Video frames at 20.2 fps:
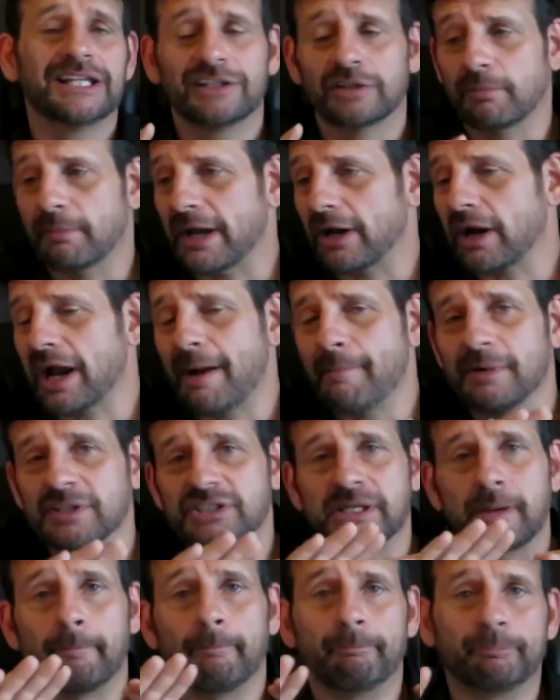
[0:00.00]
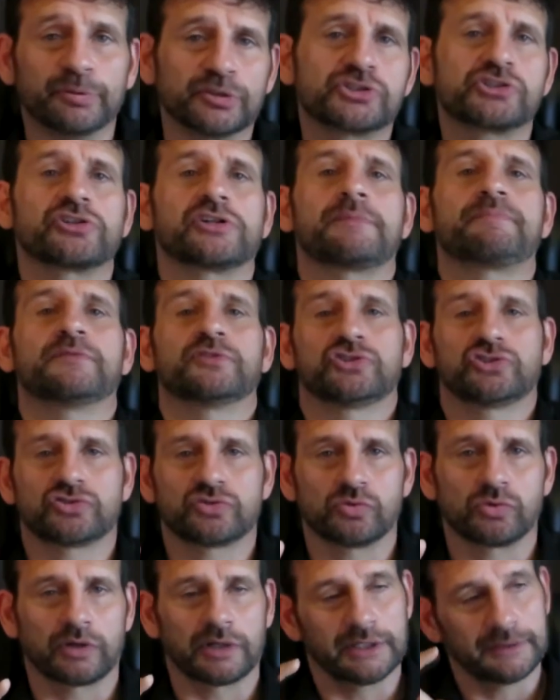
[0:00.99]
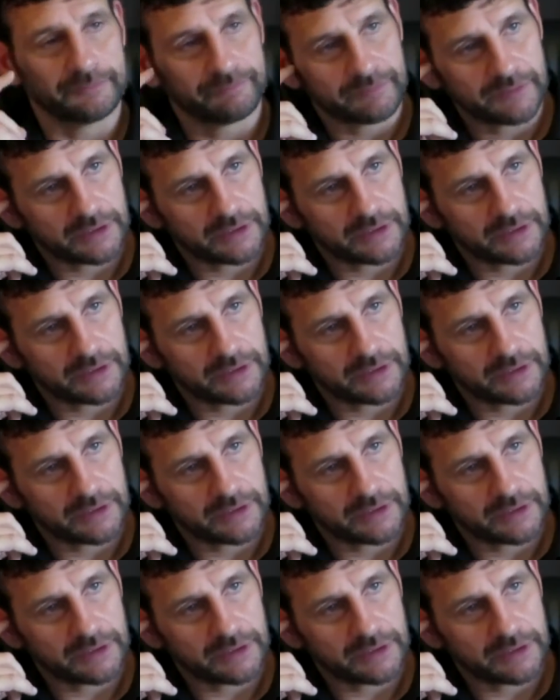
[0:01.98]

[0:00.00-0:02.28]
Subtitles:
No matter how much I butchered up the story,